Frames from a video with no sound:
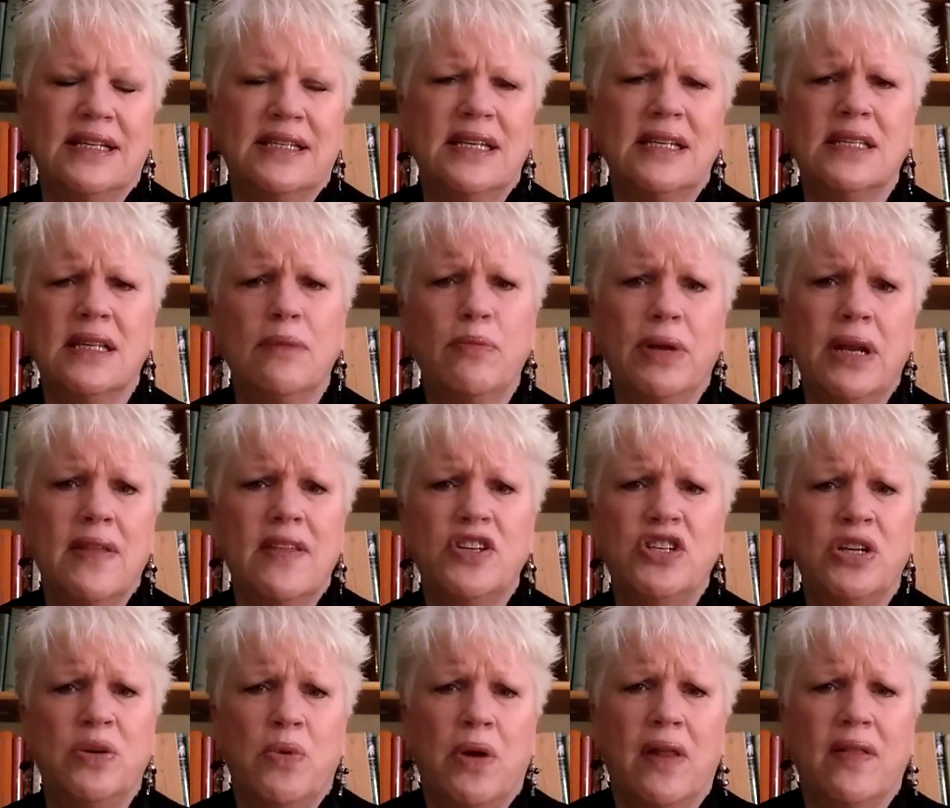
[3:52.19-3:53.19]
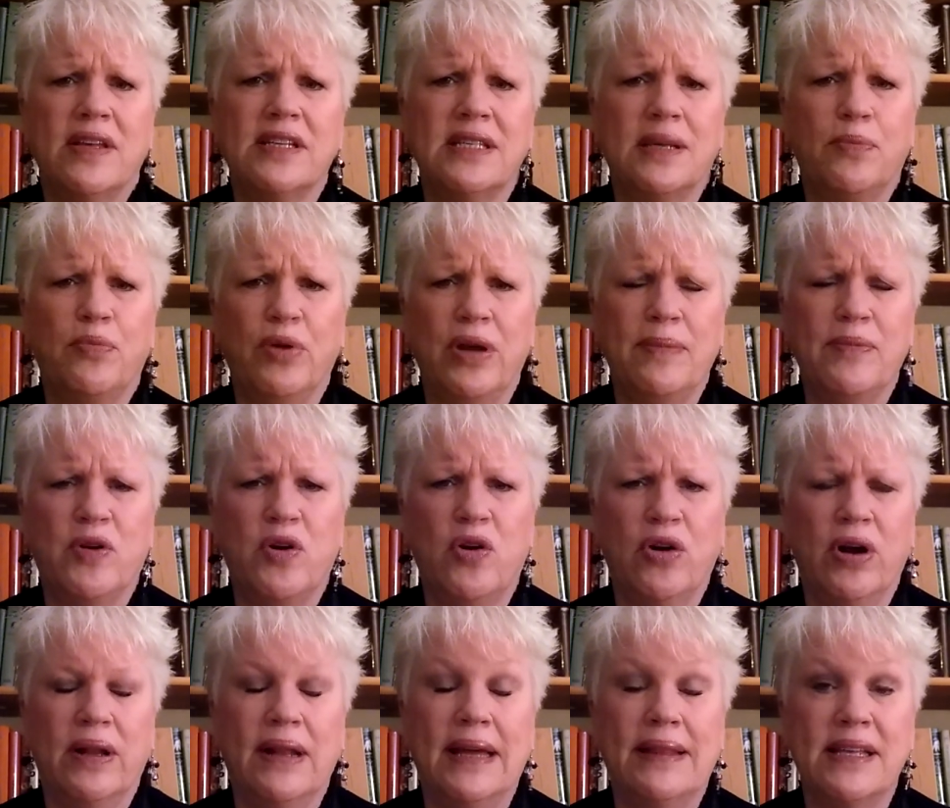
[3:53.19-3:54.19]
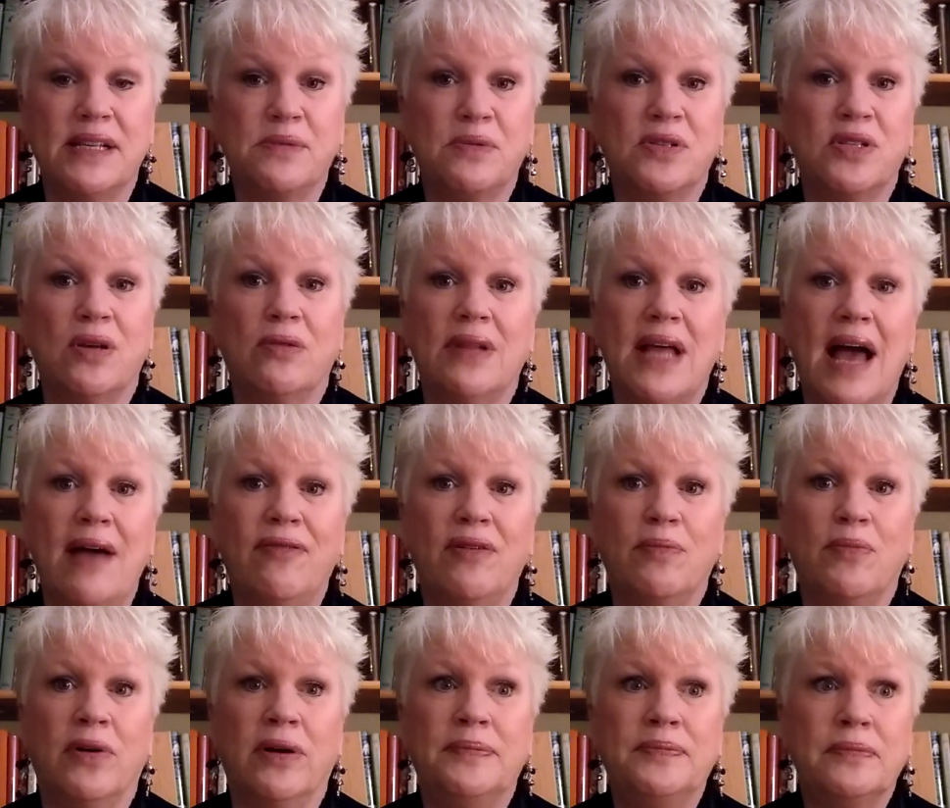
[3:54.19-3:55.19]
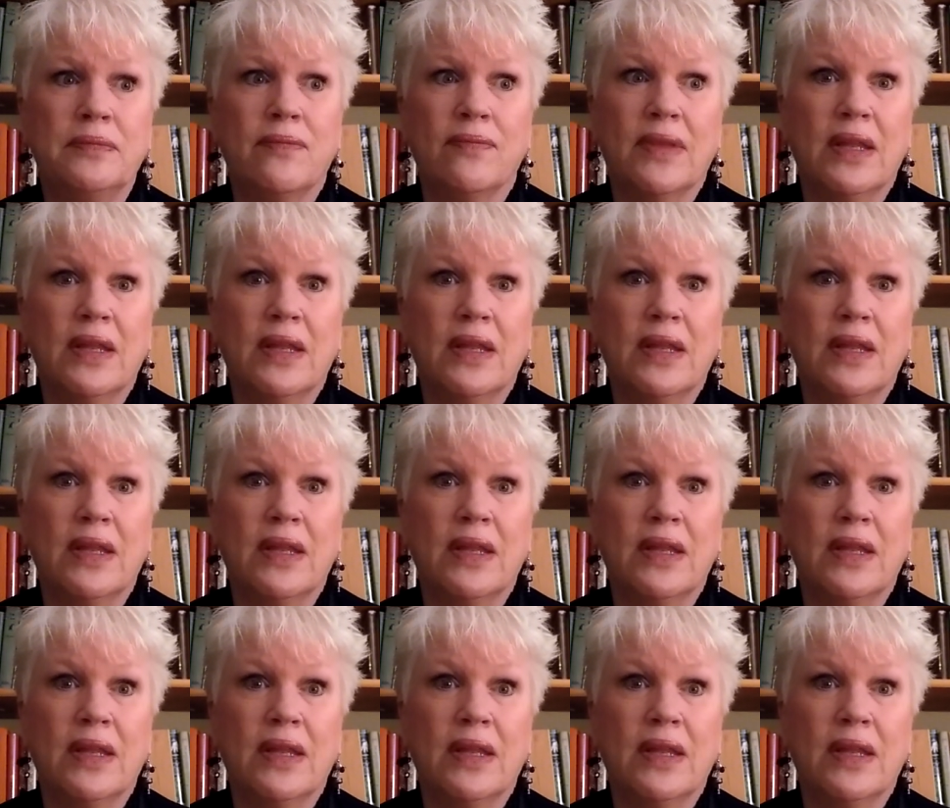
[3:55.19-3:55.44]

Is this somebody that you want on the Supreme Court? Like, this was so laughable.